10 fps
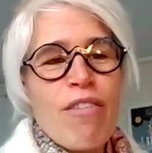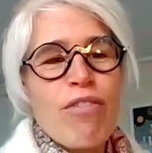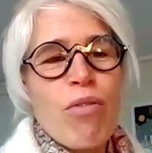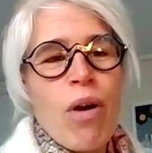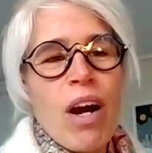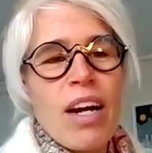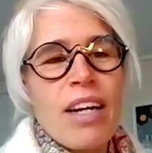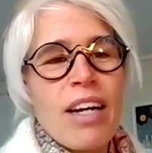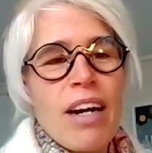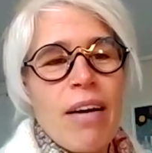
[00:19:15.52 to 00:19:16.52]
for
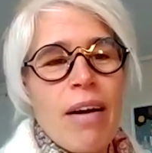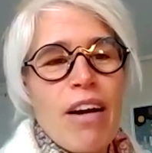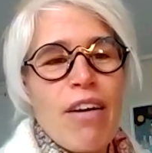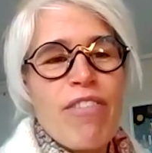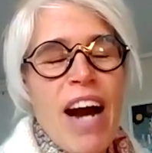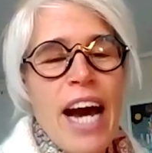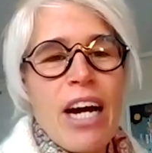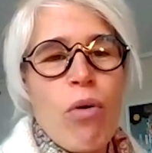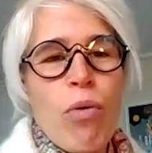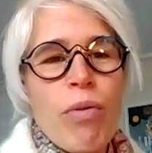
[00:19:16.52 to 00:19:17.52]
a
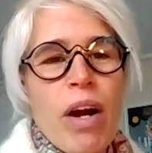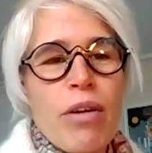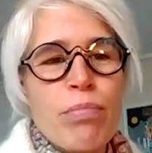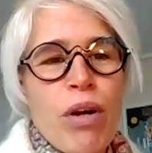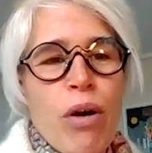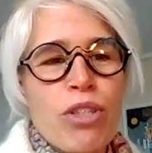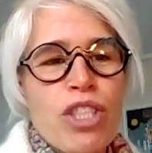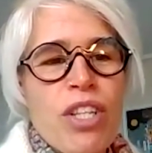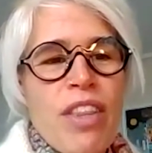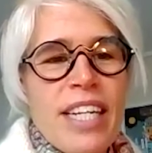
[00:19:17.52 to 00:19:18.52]
whānau ora
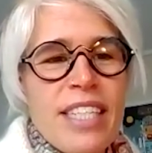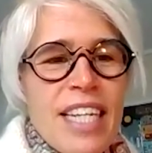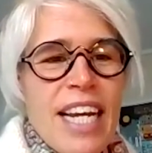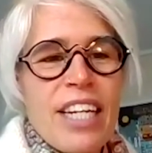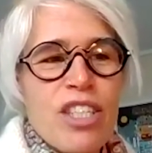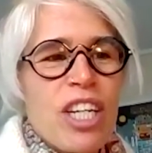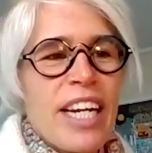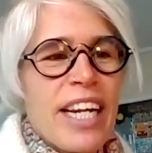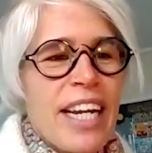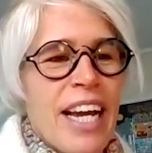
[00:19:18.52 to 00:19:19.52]
approach that is
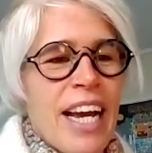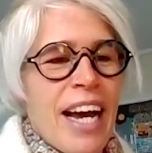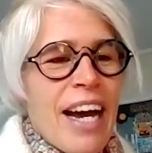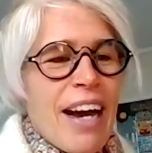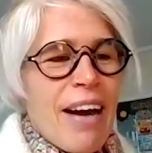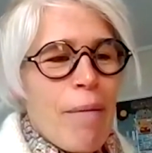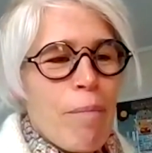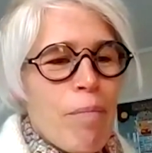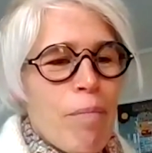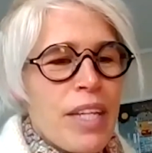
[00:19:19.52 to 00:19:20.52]
actually
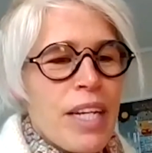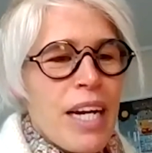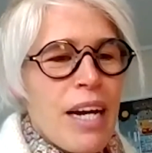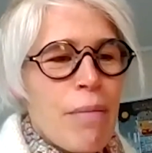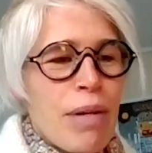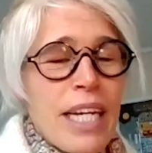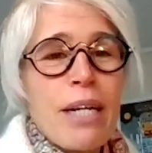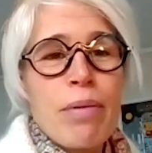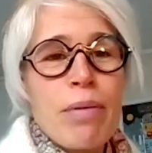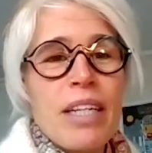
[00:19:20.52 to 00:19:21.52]

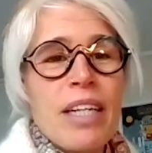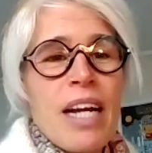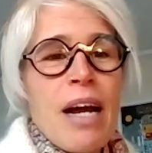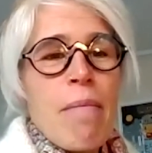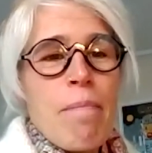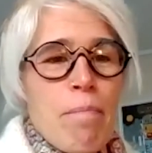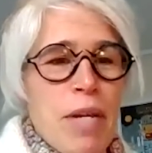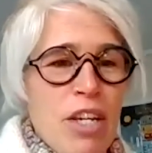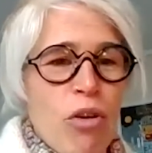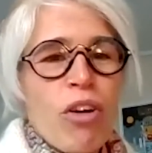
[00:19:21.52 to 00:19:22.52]
applicable
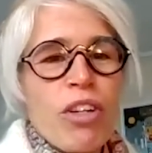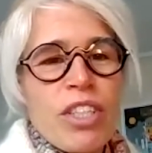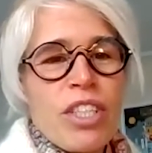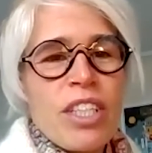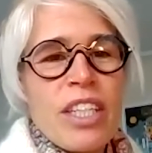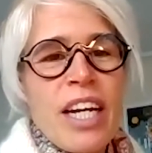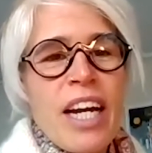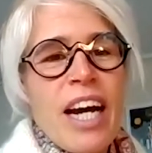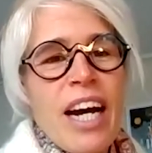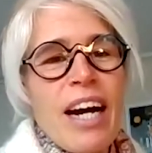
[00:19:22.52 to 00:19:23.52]
beyond
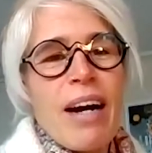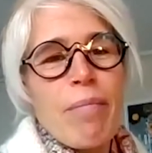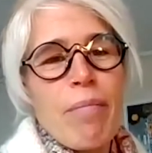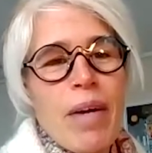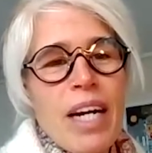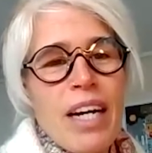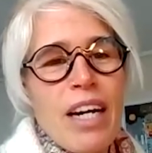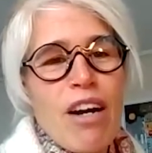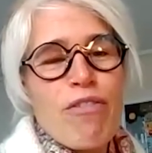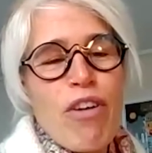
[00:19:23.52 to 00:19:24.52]

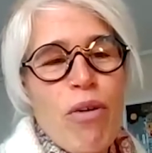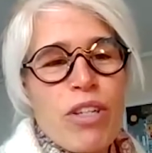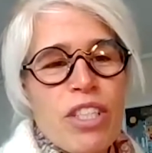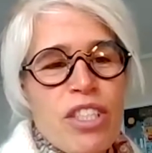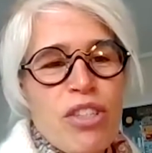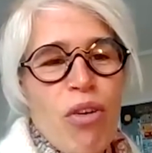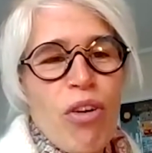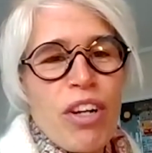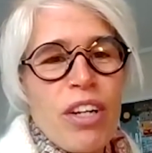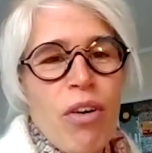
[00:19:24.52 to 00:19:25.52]
a focus
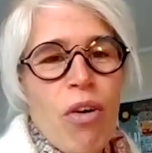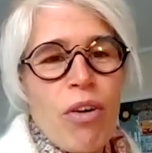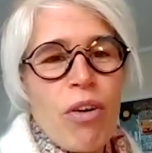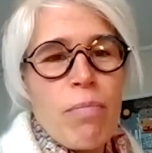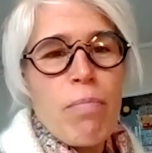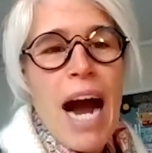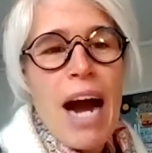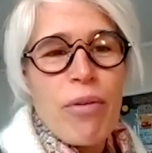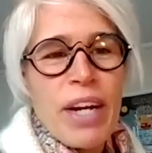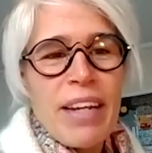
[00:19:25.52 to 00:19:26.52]
on
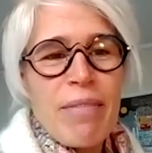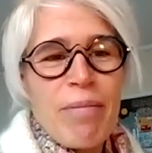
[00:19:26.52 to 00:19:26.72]
Maori?